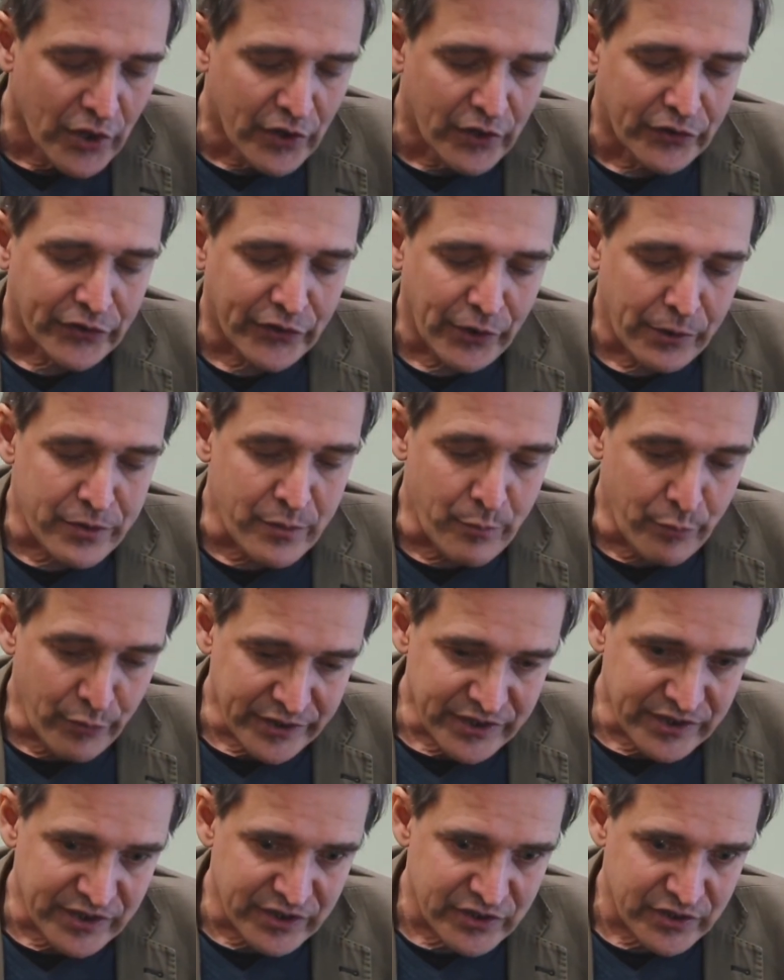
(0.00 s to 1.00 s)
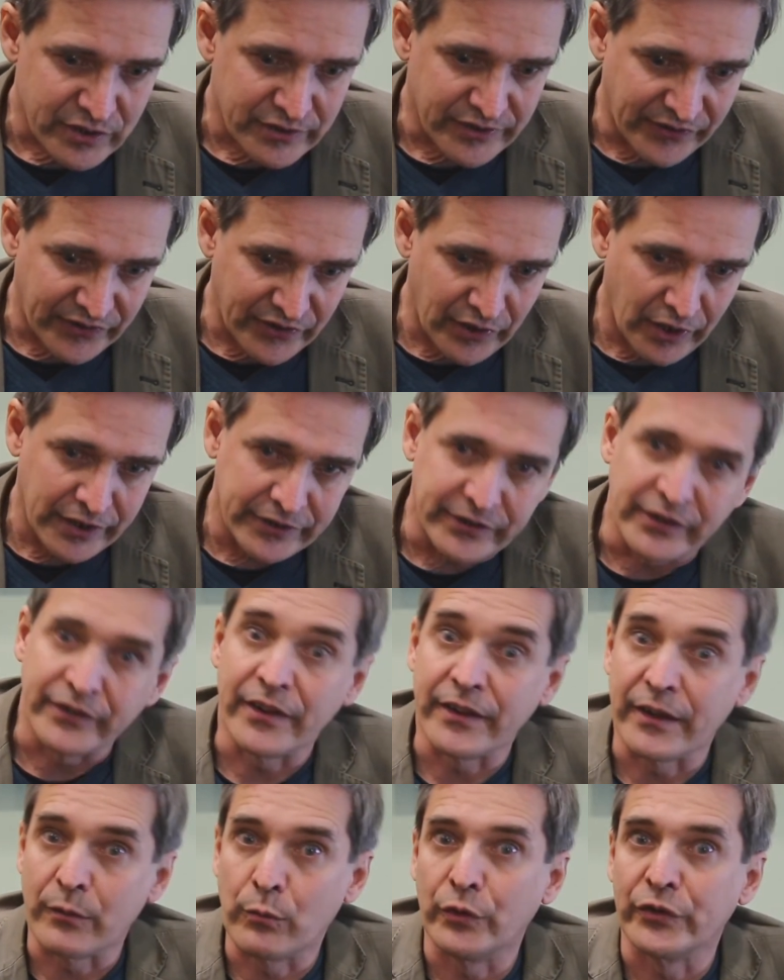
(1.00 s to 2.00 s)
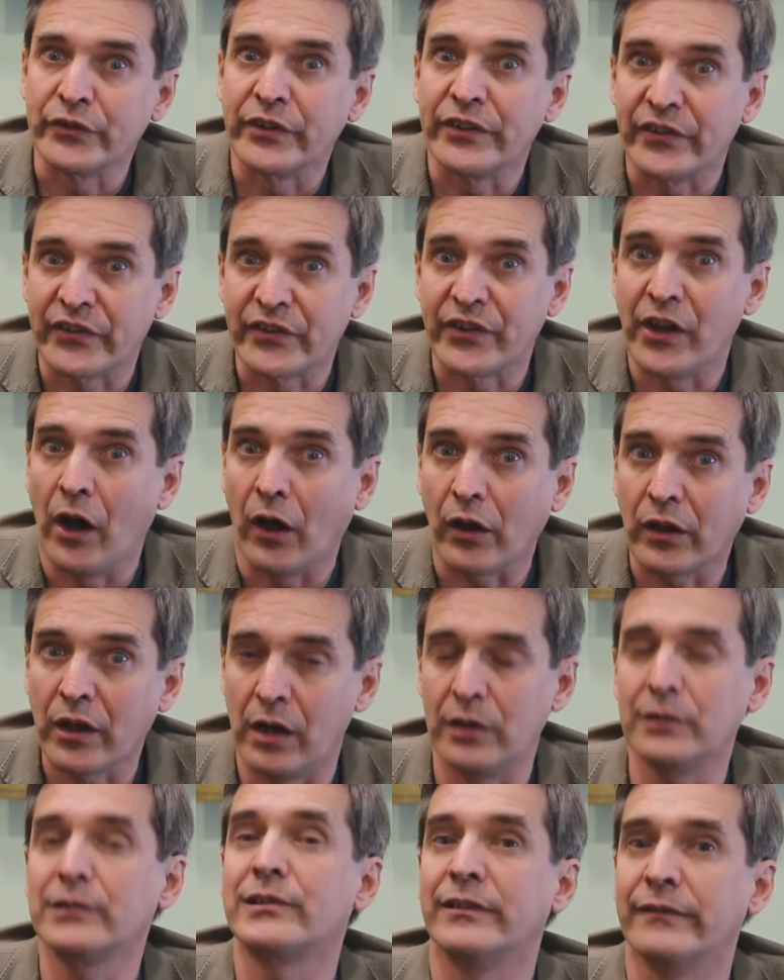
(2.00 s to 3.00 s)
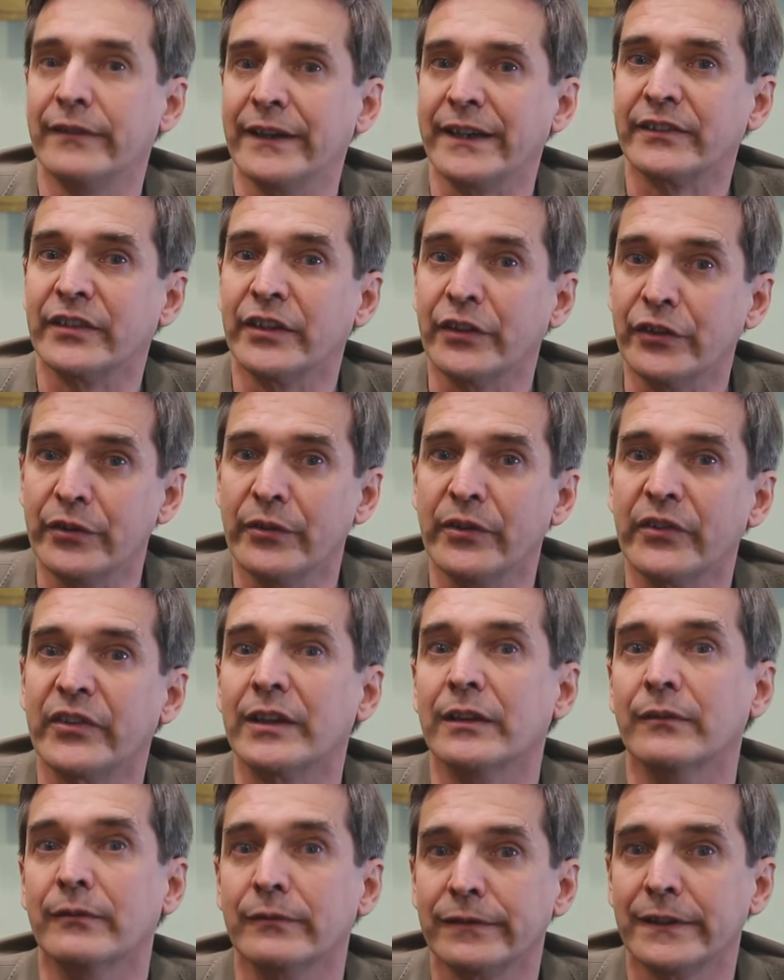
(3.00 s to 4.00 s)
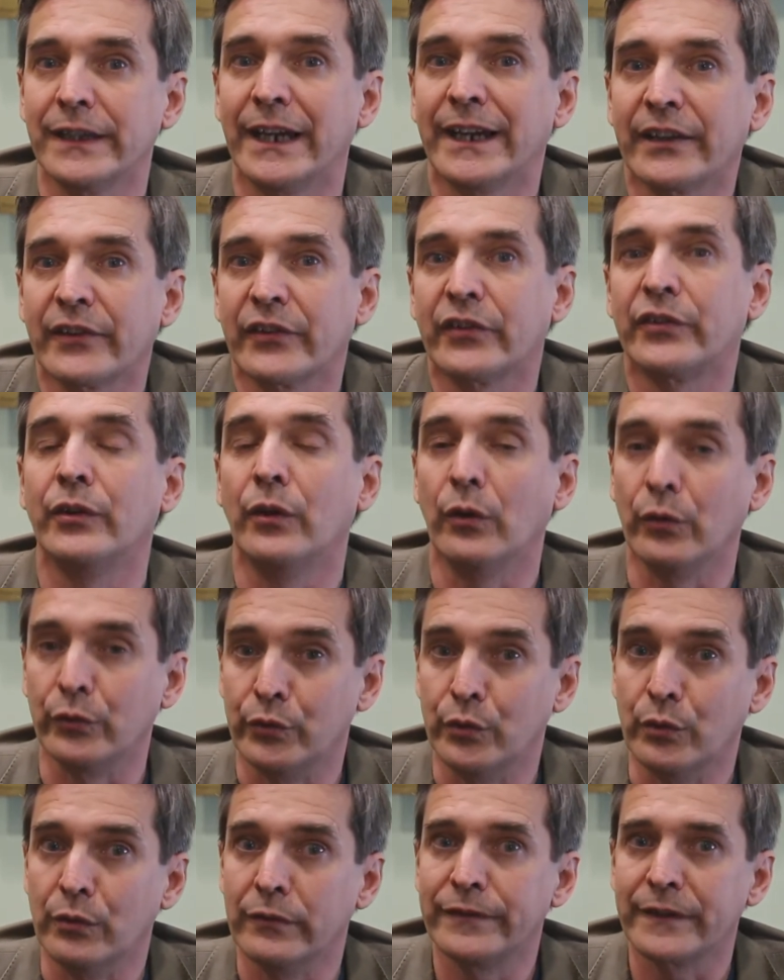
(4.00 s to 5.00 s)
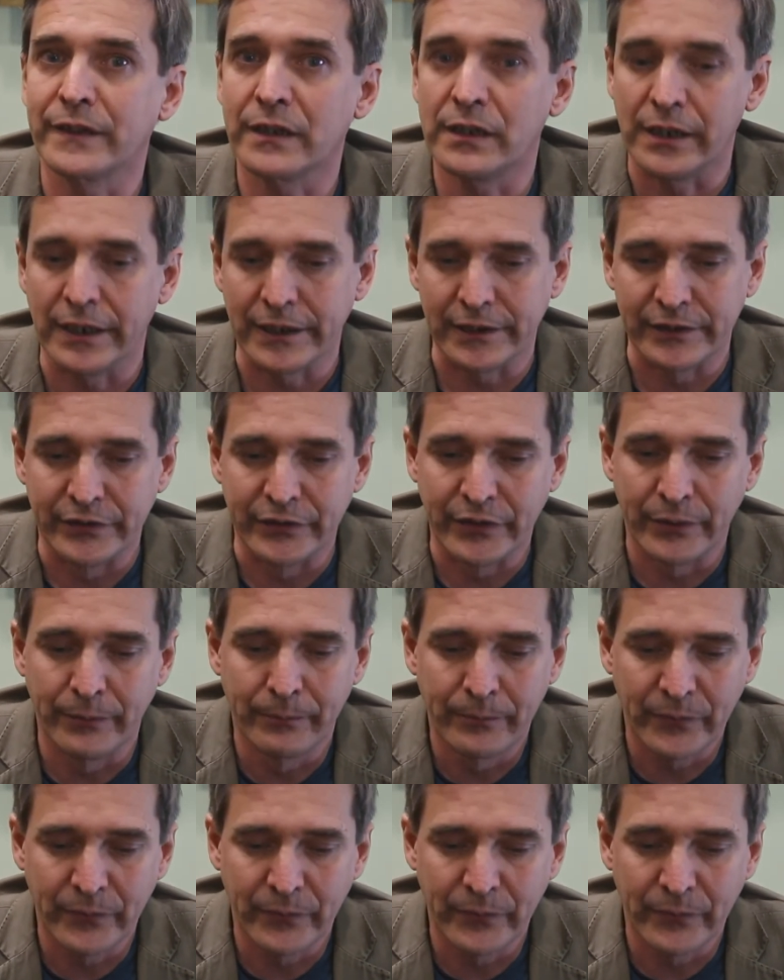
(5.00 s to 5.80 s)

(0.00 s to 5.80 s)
So the British decided that they wanted to start cultivating New Zealand flax on Norfolk Island.